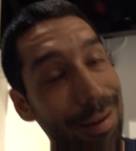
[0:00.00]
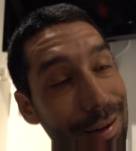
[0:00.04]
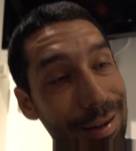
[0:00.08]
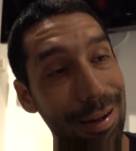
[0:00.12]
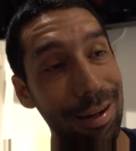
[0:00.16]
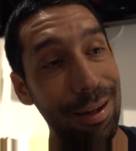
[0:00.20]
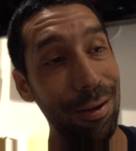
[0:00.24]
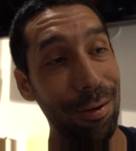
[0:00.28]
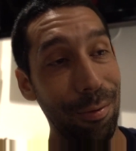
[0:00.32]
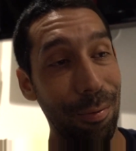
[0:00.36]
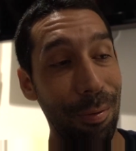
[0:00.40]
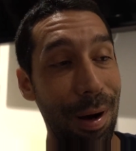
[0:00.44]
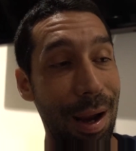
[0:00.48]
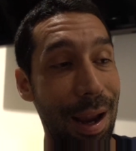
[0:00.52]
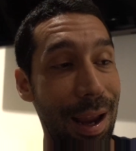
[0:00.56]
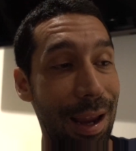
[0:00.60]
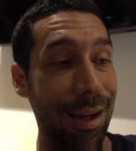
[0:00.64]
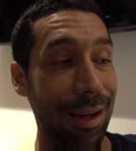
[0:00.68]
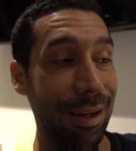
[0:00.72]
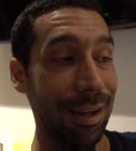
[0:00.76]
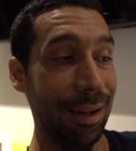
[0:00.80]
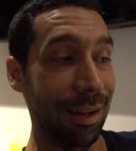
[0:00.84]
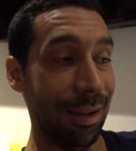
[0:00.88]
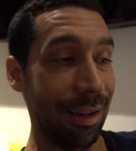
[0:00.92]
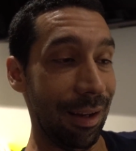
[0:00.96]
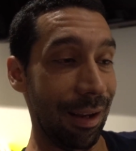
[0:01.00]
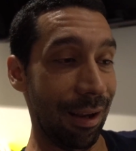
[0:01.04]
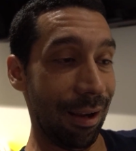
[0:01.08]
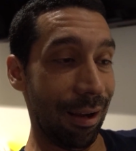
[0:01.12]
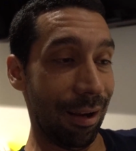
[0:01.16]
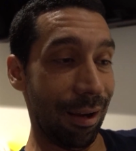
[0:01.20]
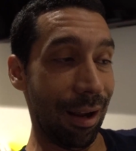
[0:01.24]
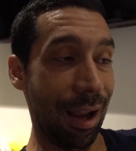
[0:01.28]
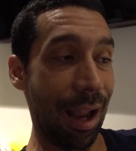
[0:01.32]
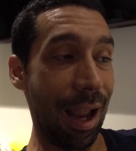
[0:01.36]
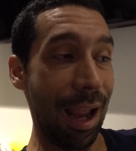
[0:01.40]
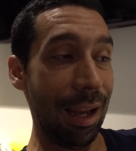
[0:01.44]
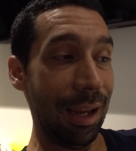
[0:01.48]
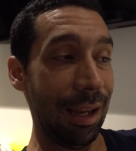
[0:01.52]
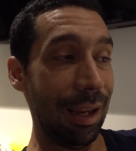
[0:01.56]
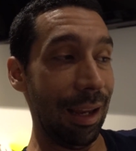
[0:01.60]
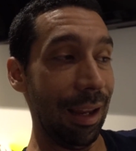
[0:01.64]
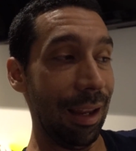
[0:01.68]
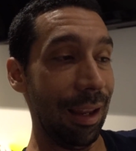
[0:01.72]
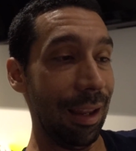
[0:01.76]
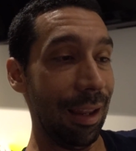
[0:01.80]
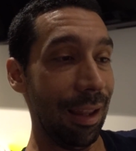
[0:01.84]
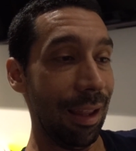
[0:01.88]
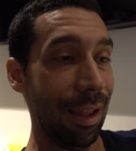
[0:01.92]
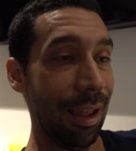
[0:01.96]
Either way, I
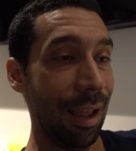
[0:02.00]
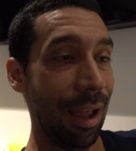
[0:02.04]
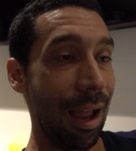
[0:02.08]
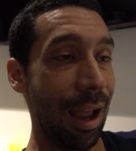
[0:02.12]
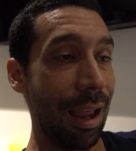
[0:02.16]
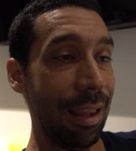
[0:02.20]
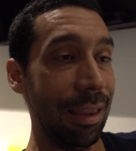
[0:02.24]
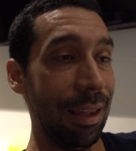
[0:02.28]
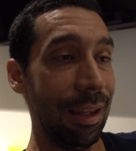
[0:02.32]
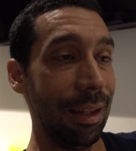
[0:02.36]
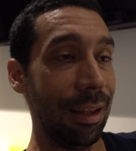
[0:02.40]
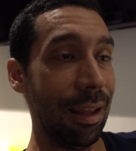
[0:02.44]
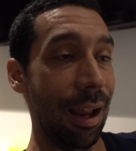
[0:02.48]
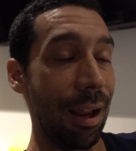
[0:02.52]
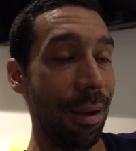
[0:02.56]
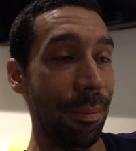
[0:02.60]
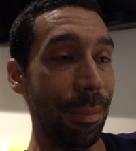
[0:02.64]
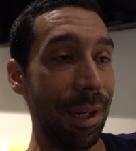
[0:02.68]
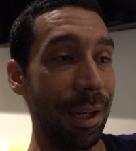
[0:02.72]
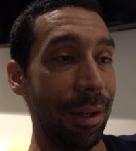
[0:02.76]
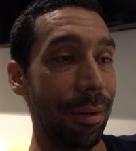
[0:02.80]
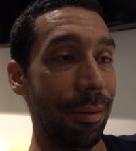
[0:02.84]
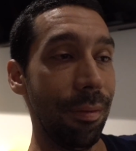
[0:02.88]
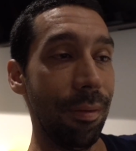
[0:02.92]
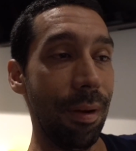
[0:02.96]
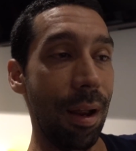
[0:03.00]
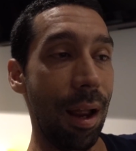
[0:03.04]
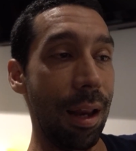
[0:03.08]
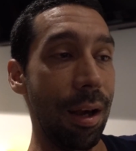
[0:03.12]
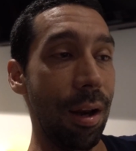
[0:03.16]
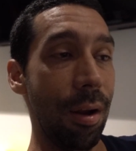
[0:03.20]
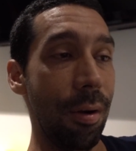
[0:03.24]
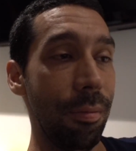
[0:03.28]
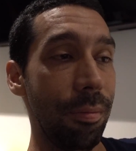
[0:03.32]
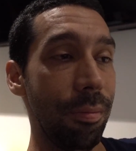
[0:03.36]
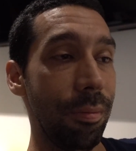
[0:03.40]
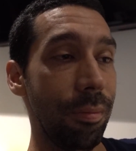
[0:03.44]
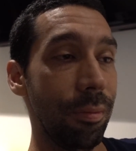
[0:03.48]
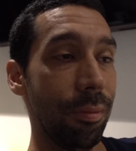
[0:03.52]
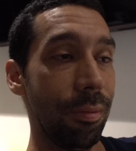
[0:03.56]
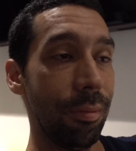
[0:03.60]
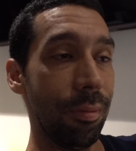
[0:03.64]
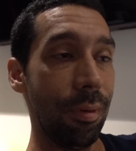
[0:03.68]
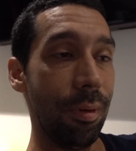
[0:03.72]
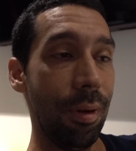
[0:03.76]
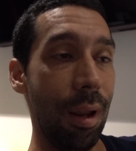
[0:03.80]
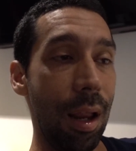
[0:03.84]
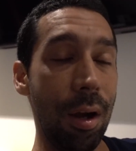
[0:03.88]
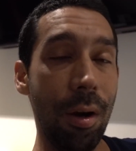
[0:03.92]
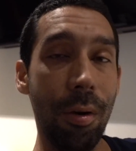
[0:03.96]
think. I mean, I know
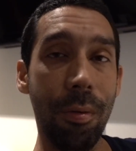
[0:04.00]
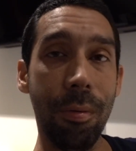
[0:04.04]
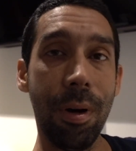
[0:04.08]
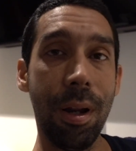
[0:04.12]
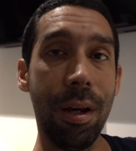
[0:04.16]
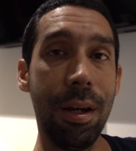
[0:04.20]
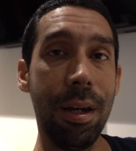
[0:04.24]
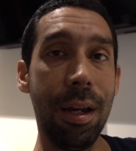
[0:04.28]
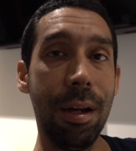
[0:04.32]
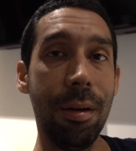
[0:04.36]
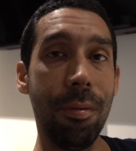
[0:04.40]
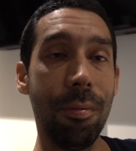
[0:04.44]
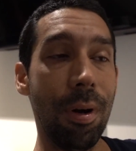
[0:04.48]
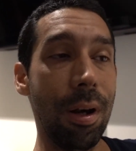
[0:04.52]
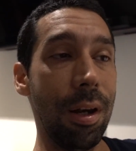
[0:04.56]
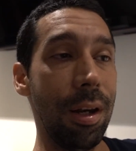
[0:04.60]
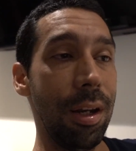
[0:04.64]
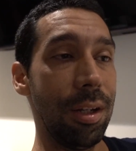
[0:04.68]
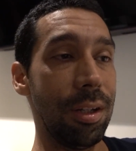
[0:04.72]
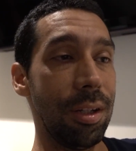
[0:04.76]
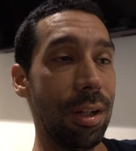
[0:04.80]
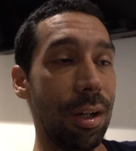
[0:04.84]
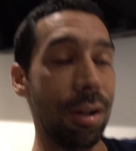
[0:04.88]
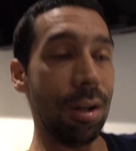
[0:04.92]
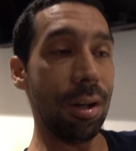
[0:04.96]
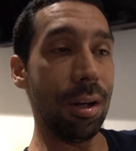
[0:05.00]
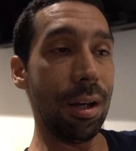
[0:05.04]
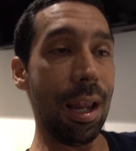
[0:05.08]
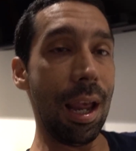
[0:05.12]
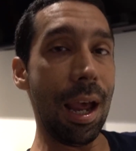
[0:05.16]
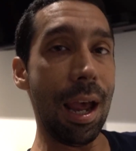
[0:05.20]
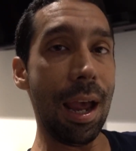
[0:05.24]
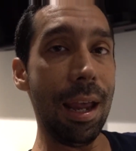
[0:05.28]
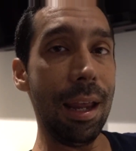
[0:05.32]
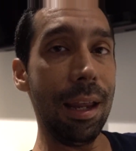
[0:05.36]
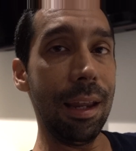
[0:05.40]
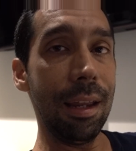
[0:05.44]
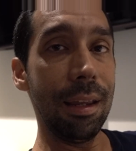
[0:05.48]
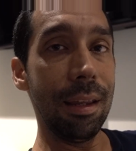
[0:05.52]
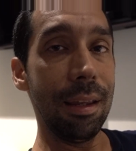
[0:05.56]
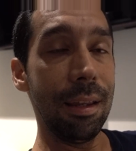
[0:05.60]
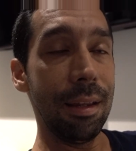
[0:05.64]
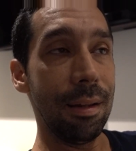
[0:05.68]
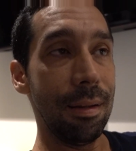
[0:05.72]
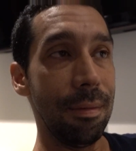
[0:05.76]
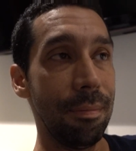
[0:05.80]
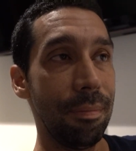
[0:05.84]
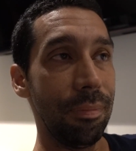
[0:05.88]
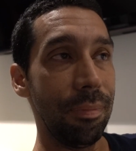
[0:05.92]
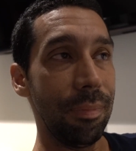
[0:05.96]
Rudnick. Rudnick's a good guy.
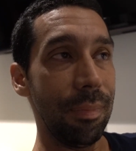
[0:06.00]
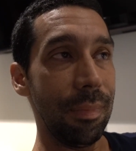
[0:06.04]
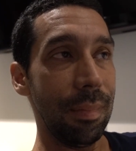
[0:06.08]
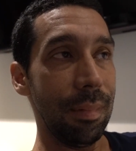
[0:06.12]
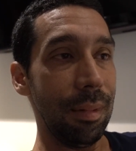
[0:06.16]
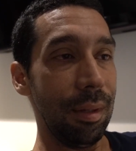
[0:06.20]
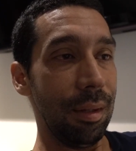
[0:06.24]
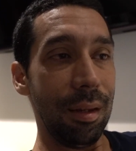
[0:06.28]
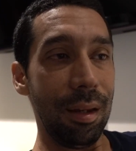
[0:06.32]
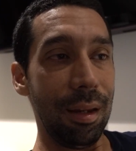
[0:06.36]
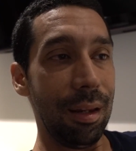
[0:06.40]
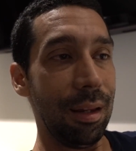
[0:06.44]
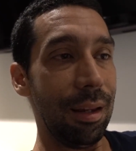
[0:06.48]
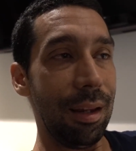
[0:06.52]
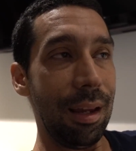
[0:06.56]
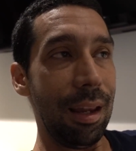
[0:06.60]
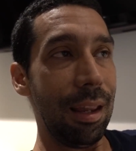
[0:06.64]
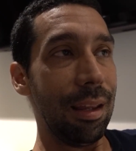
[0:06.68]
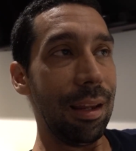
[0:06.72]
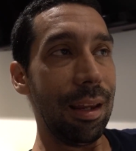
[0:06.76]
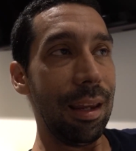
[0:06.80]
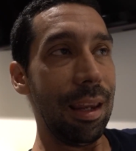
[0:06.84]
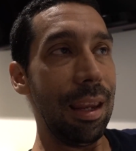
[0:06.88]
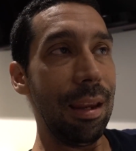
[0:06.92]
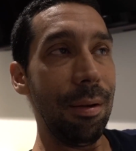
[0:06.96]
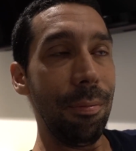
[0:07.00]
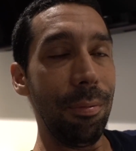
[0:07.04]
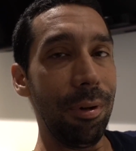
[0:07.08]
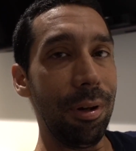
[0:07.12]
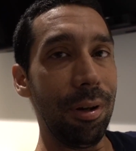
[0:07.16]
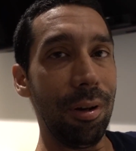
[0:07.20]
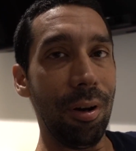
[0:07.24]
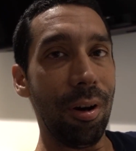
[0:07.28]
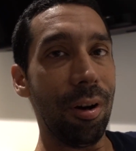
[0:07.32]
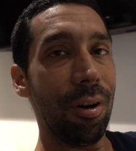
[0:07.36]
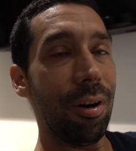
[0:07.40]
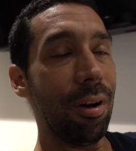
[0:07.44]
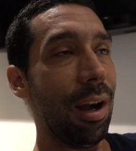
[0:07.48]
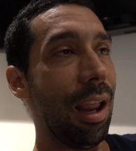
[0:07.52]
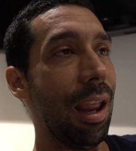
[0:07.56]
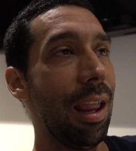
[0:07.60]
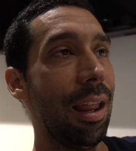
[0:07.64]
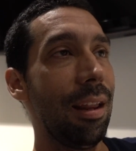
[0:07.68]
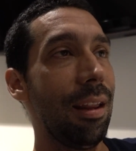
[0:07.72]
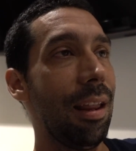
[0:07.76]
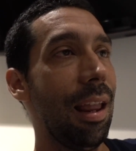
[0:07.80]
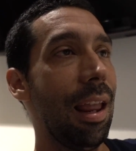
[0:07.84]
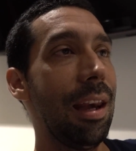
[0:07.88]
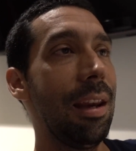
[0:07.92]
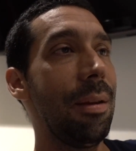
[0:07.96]
I mean, he wouldn't hurt
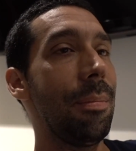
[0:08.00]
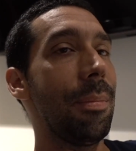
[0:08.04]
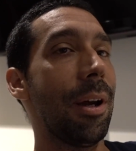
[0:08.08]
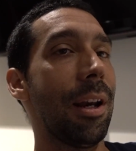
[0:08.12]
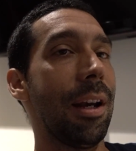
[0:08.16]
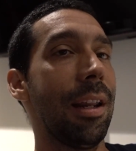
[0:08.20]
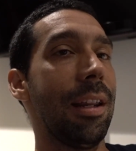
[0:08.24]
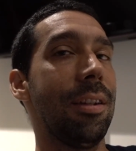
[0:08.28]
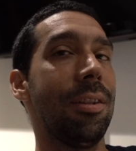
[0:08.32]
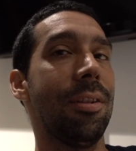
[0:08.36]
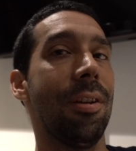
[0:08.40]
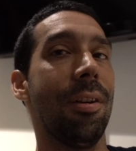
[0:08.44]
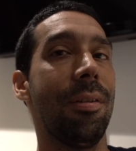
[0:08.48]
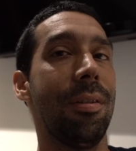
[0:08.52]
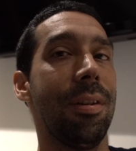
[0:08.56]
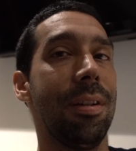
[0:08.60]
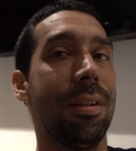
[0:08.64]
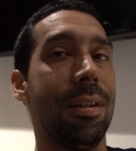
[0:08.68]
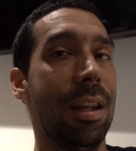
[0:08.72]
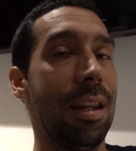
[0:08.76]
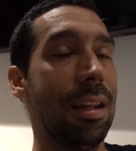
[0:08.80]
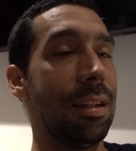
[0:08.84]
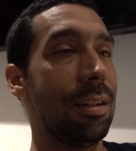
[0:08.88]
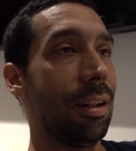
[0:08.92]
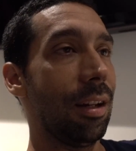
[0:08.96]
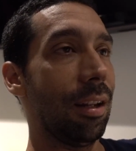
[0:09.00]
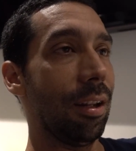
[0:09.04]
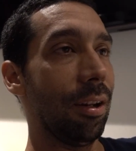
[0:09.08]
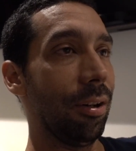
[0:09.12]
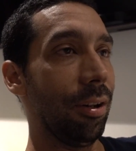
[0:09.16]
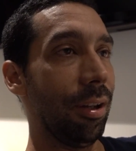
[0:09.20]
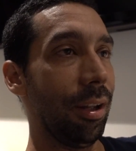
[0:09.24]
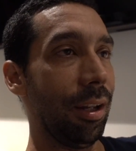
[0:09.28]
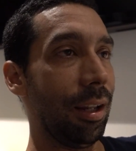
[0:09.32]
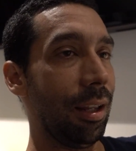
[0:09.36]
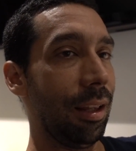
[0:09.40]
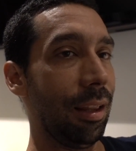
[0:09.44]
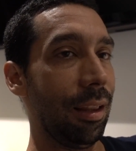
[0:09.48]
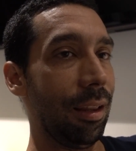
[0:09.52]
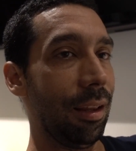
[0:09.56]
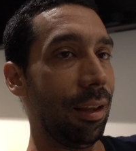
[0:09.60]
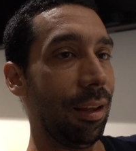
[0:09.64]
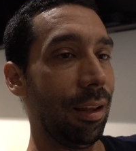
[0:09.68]
anybody, so he's clearly